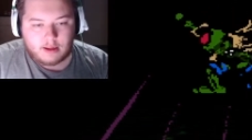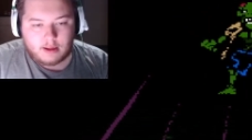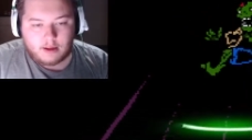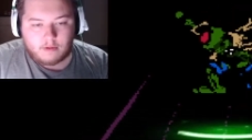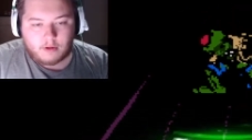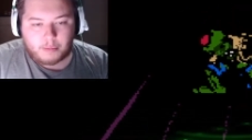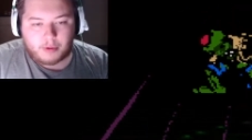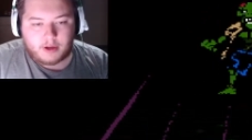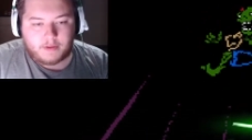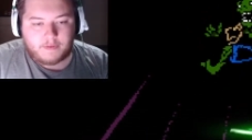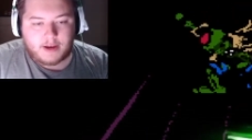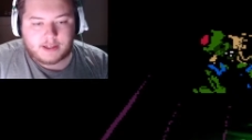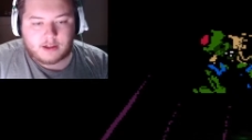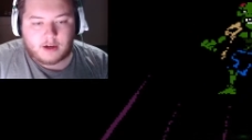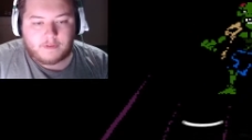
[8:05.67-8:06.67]
We're pretty
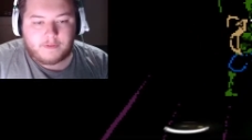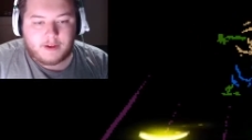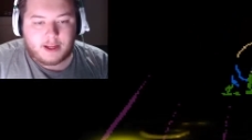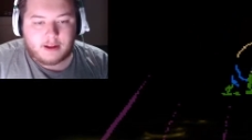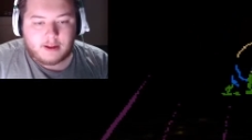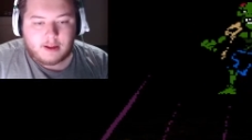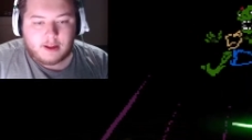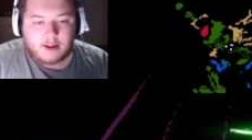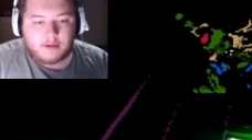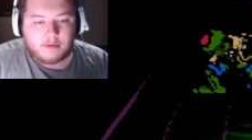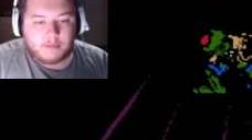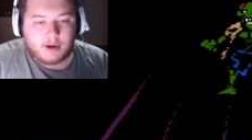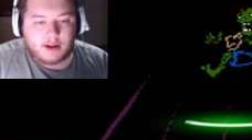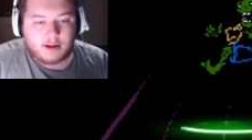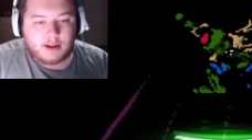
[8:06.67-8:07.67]
fast on our feet,
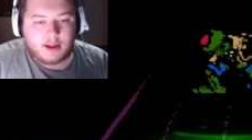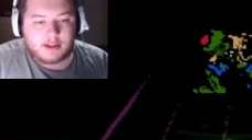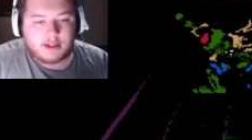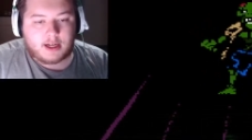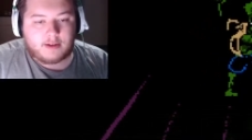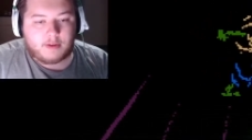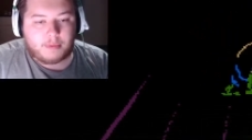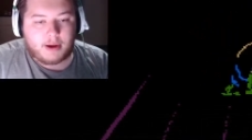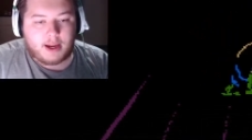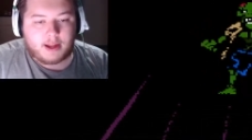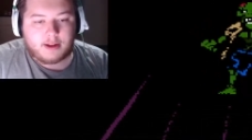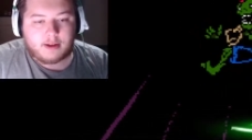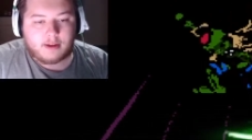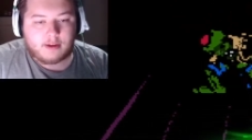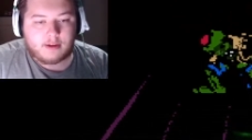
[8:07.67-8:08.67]
but he's kind of a
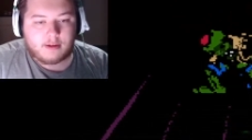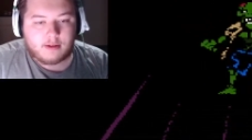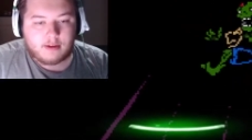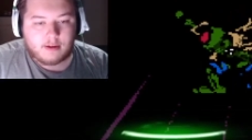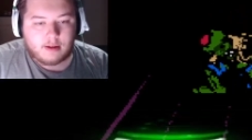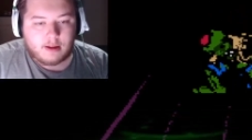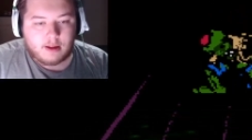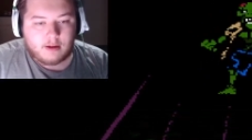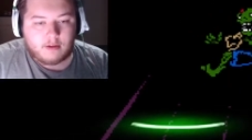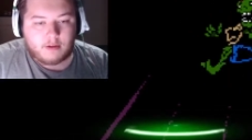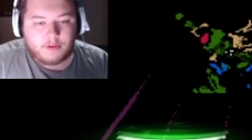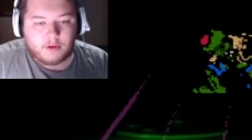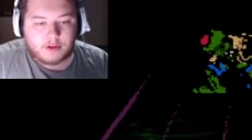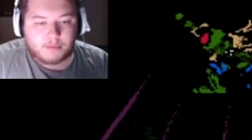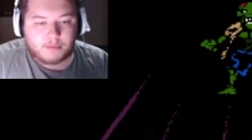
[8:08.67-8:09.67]
pain.
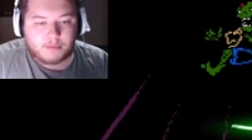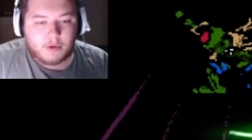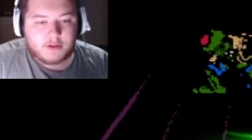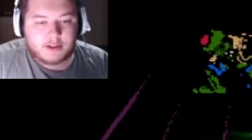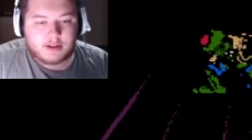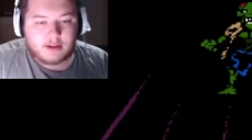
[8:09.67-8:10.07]
Those moves.